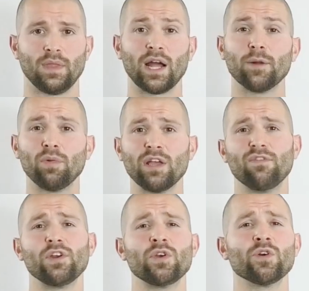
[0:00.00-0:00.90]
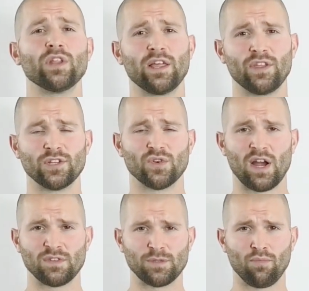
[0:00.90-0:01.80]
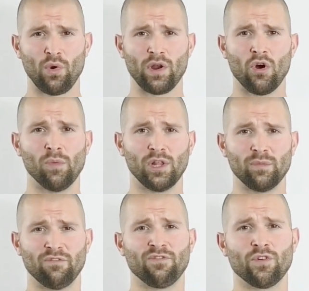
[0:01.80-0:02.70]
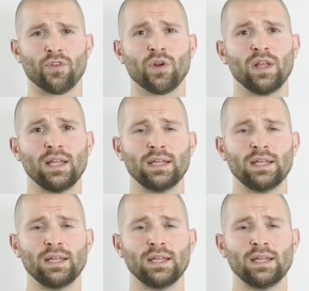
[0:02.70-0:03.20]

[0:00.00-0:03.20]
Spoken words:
I'm going to play a video here that I think drives this point home a little bit further.